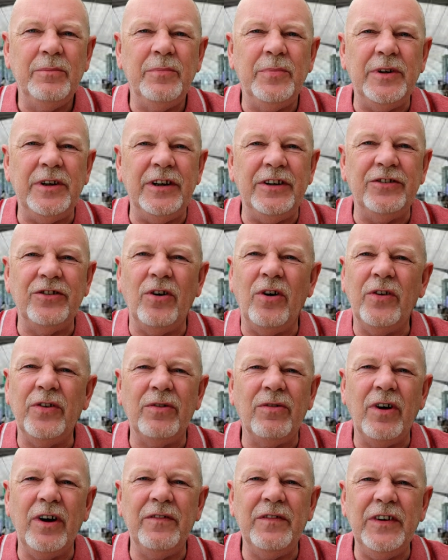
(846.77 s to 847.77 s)
But he's not on the
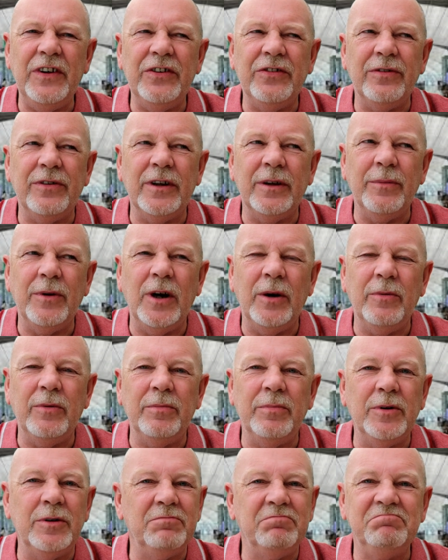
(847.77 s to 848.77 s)
right visa at the moment,
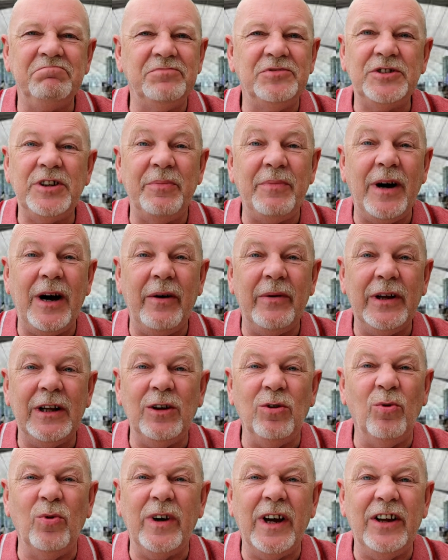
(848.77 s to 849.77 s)
but somehow
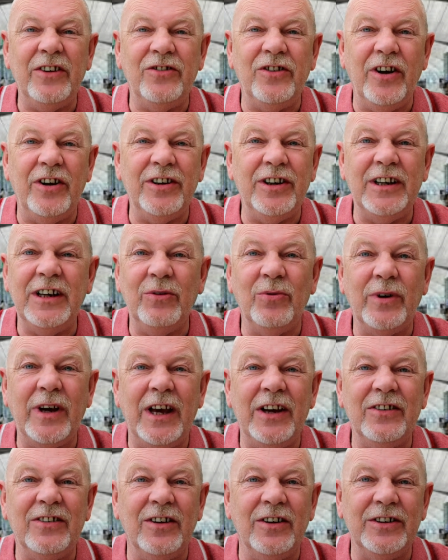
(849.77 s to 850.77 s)
it'll all get done and he'll get
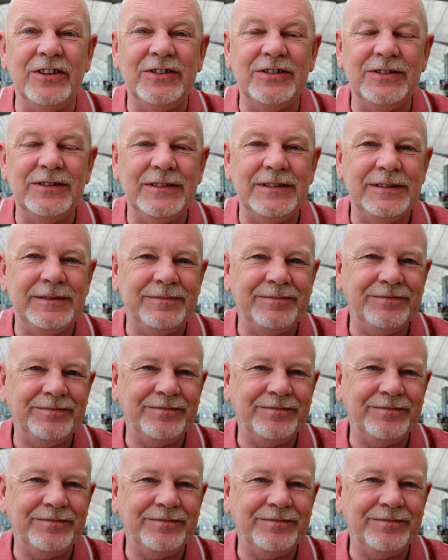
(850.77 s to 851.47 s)
his license.